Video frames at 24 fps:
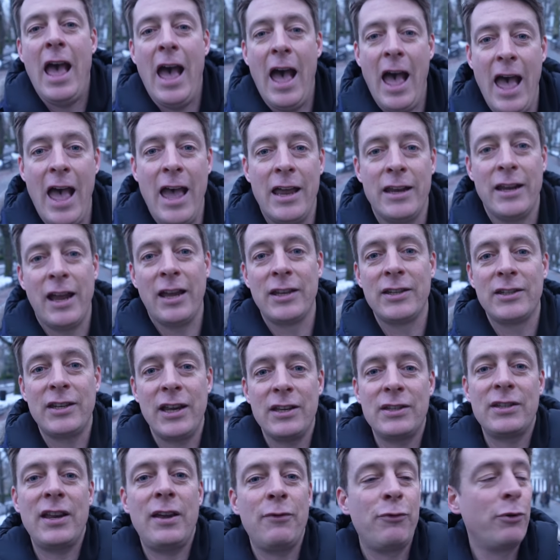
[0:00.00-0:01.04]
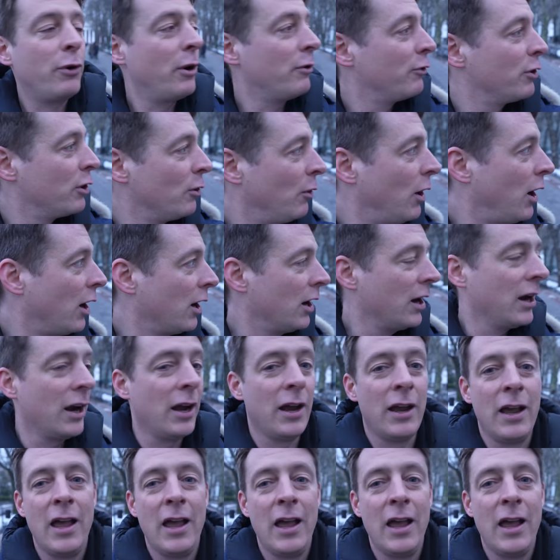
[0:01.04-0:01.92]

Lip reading: and stay safe wherever you are.